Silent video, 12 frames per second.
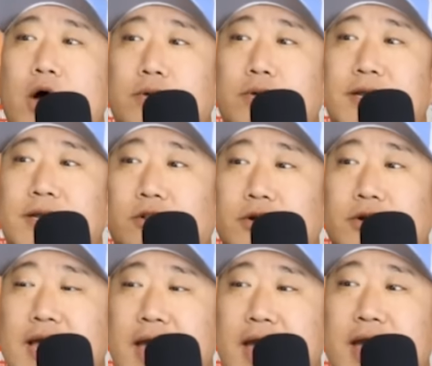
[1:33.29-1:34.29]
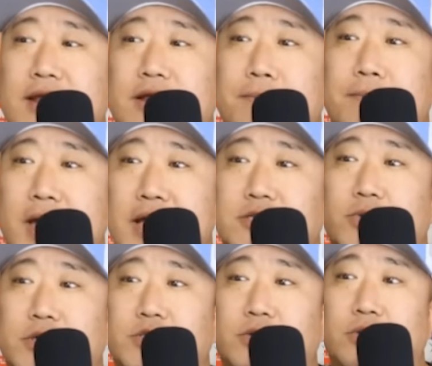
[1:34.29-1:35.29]
would be to look to add a
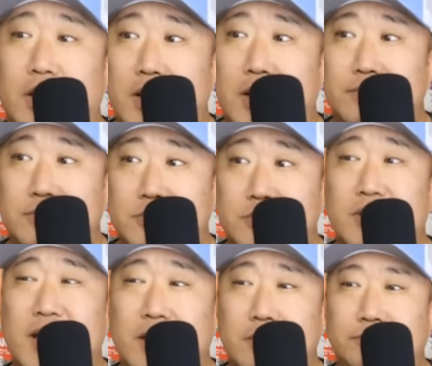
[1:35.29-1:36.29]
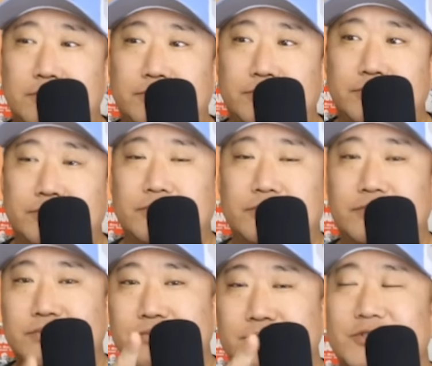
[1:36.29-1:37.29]
pass rusher. Add
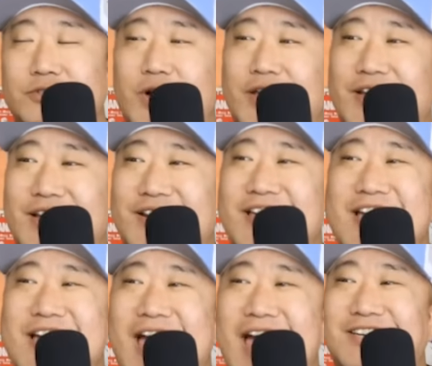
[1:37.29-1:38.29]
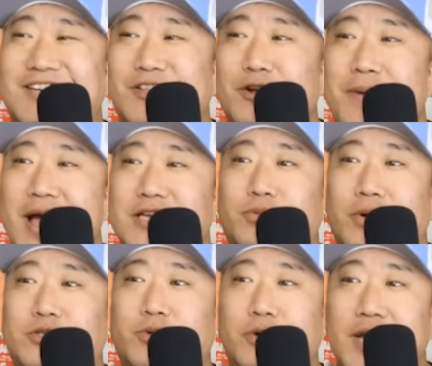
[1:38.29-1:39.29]
to their pass
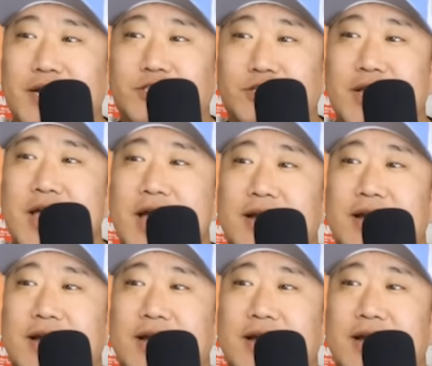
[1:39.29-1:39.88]
rush rotation.